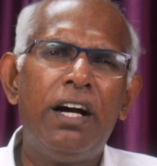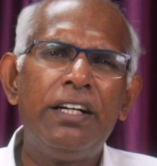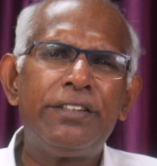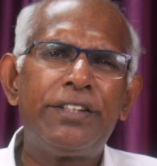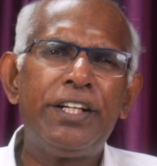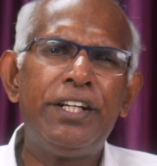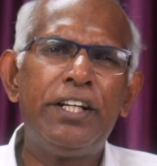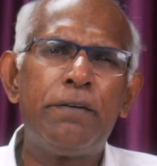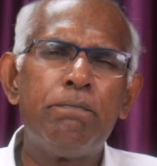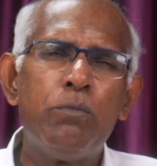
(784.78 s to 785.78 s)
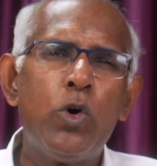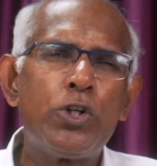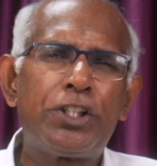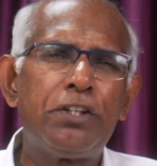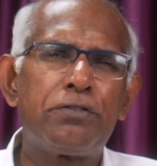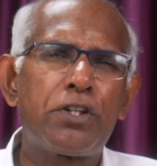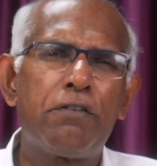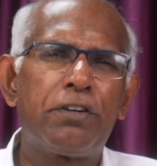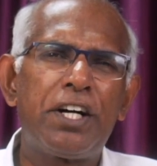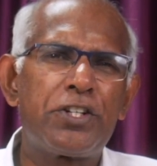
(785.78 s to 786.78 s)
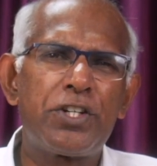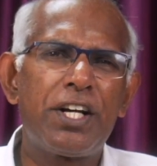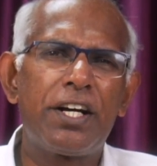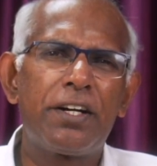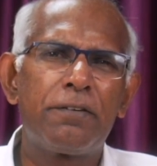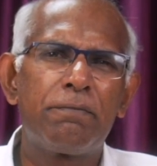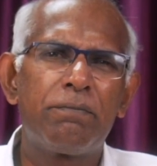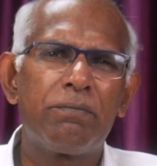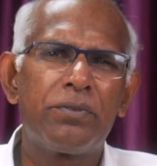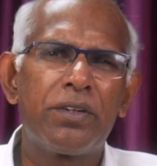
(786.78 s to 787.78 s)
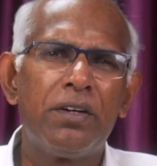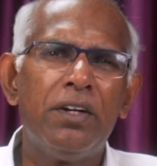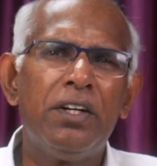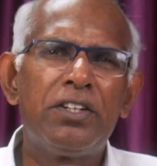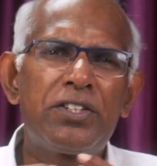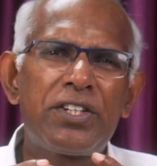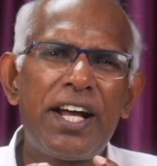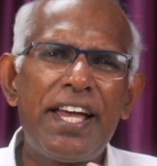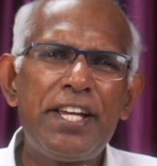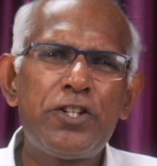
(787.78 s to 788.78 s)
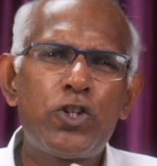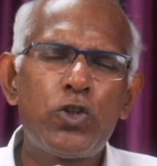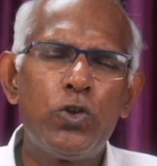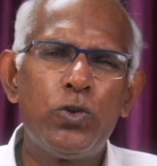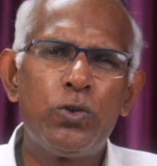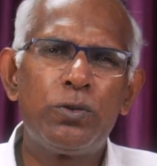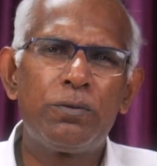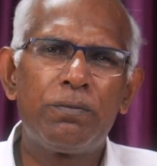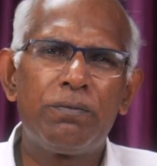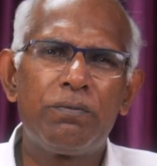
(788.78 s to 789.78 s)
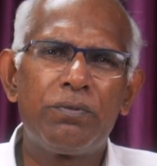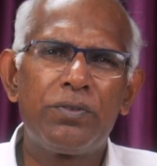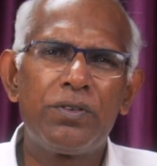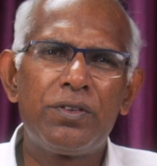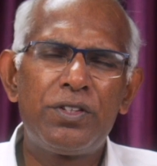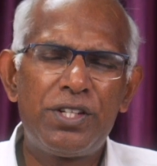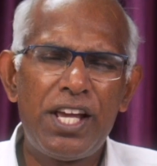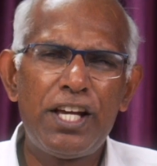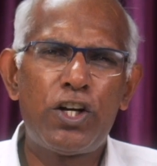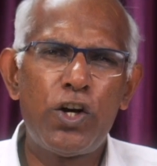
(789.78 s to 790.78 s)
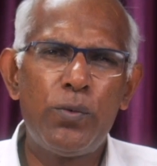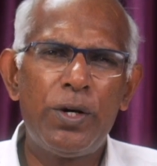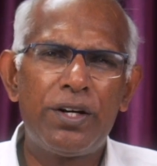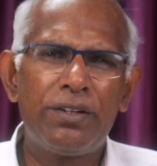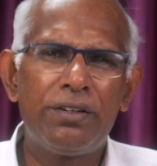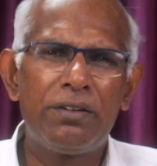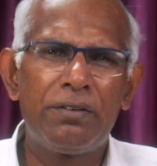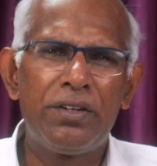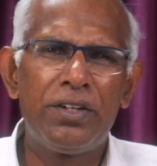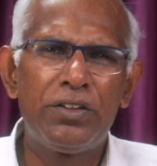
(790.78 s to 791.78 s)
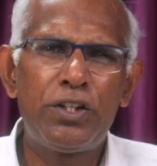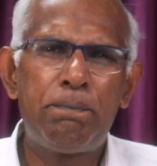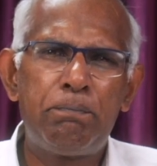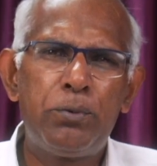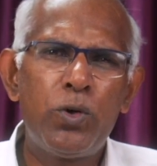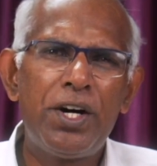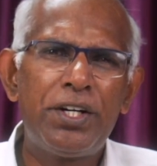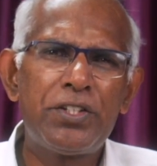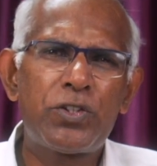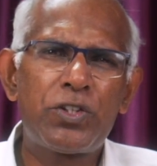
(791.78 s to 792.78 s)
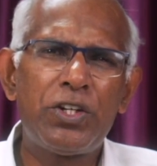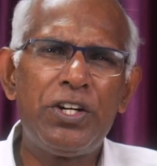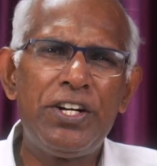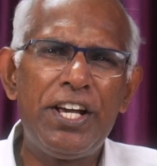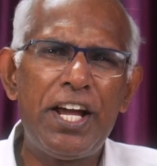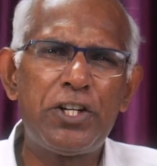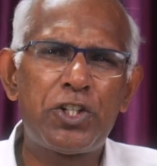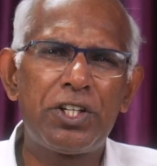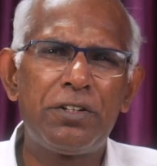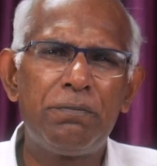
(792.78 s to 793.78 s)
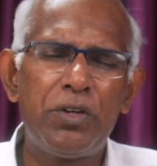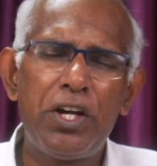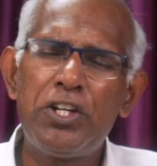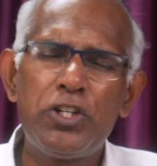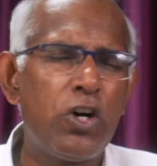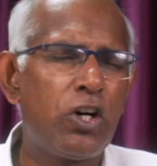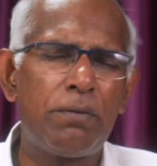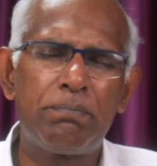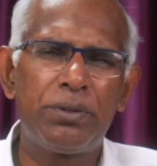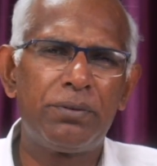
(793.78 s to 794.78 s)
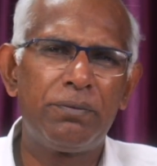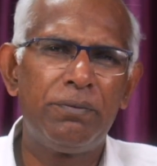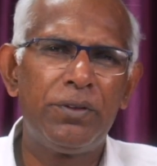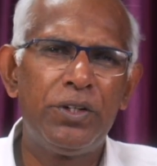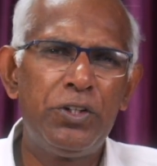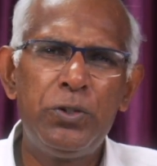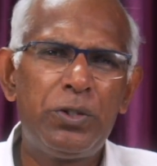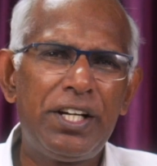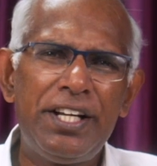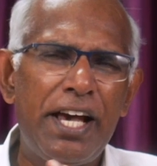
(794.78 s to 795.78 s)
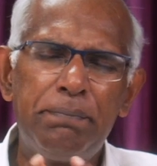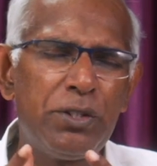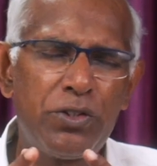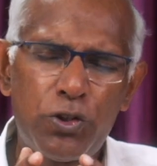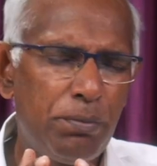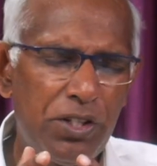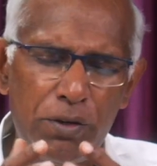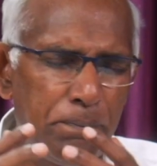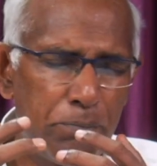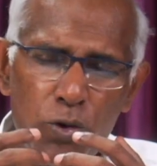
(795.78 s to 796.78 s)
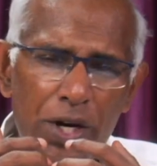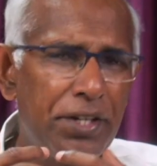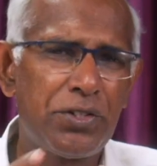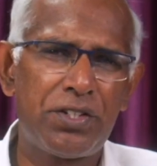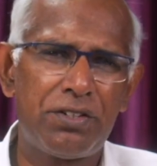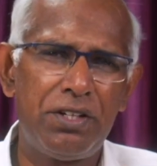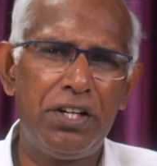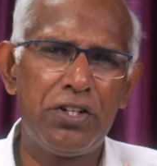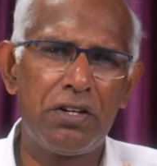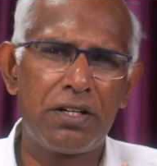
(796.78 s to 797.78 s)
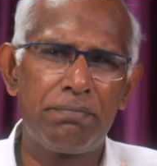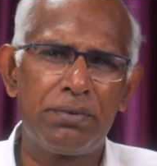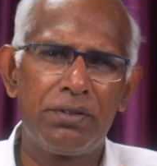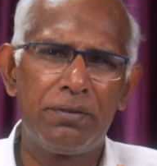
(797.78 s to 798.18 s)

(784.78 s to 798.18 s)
ulterior motives of Russia trying to take over the poorest nation in Europe. Ukraine happens to be the poorest in Europe.